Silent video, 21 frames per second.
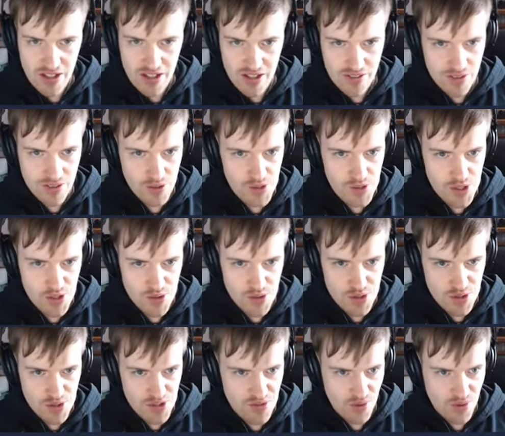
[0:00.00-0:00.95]
Those are
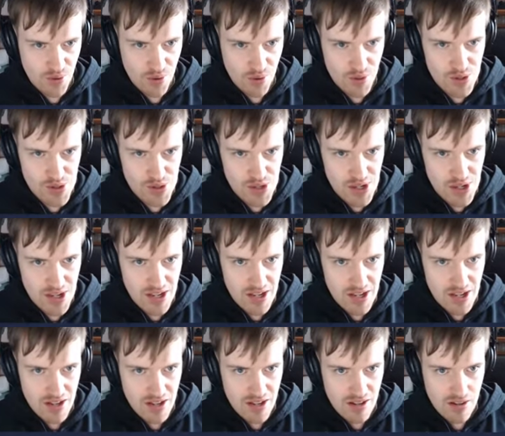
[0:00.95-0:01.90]
useless for us.
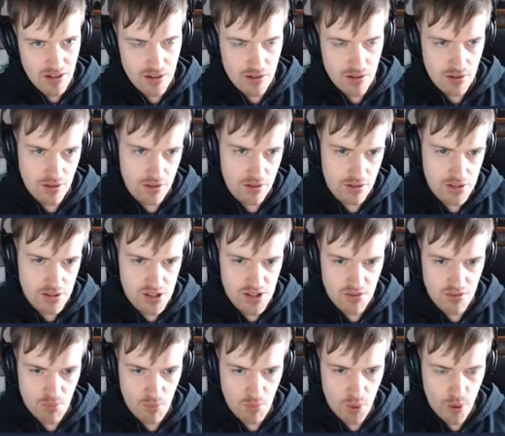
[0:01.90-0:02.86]
Oh god, that's
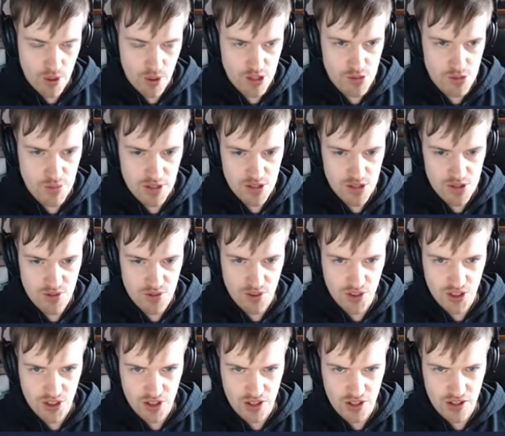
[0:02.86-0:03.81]
even more expensive, I
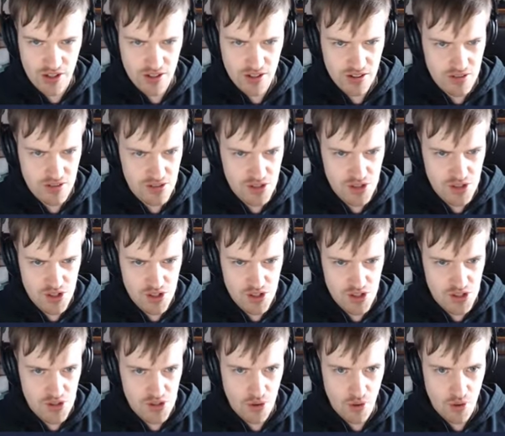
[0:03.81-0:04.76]
think. This just
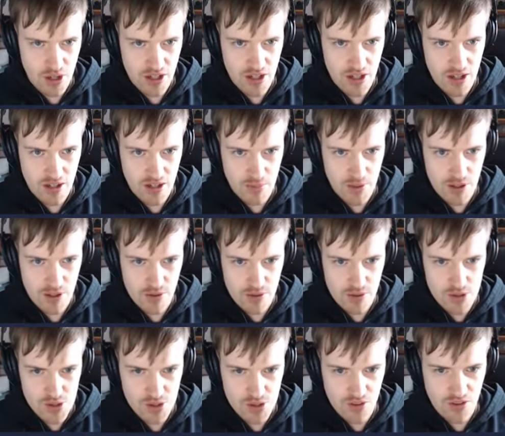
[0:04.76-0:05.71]
is not getting any better,
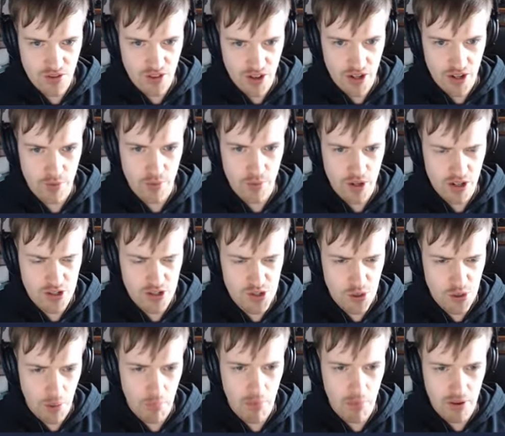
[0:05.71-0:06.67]
is it? Fuck it, we're gonna
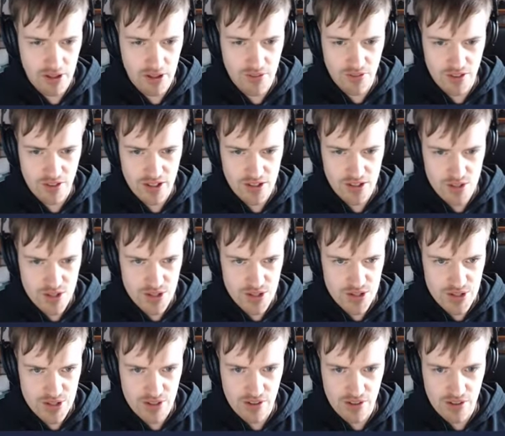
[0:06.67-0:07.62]
start buying things
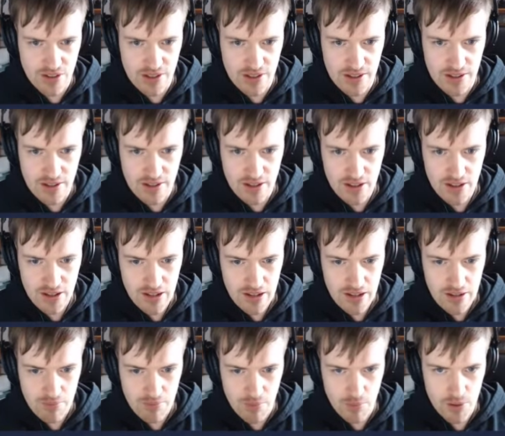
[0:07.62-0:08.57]
instead, I think.
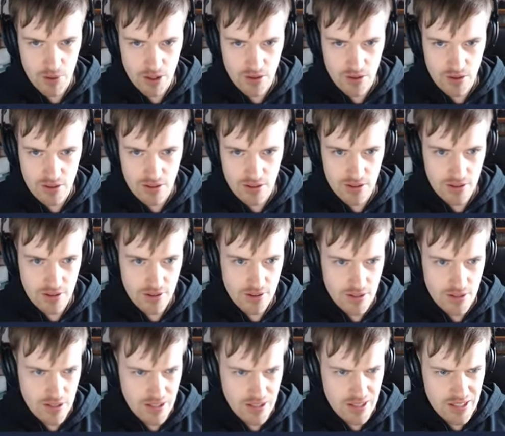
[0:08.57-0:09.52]
Might be a good idea.
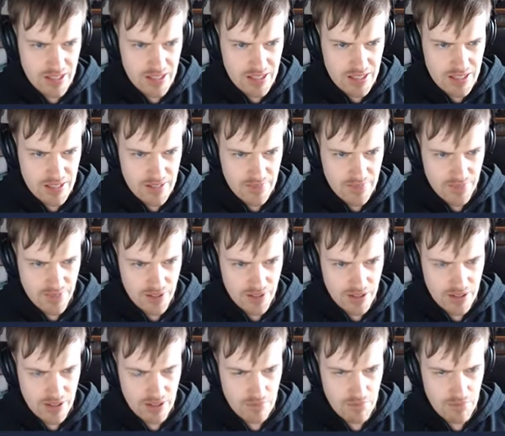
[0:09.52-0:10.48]

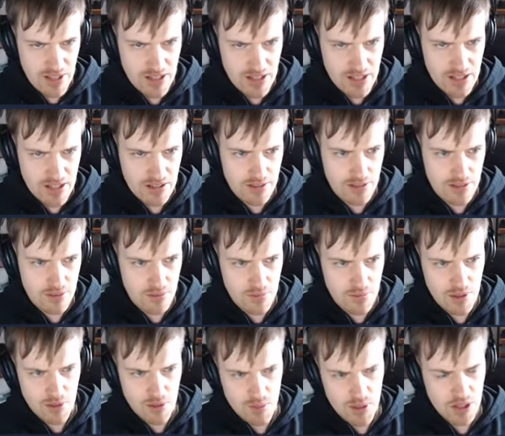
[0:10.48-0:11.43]
Uh, medkit.
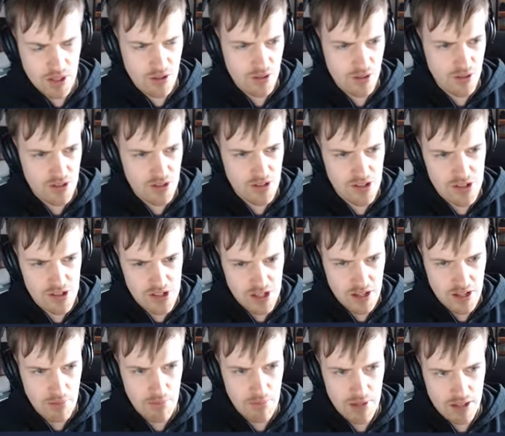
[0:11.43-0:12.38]
Might be a good idea to
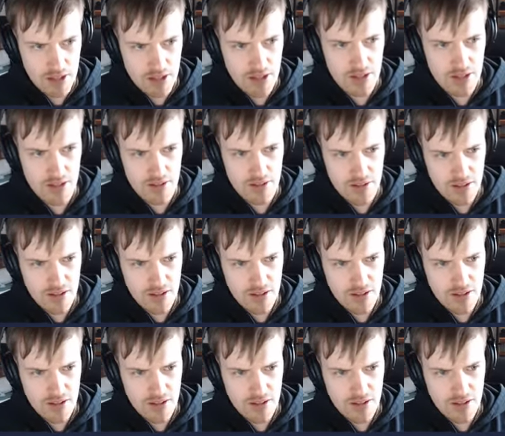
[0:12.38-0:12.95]
take a medkit.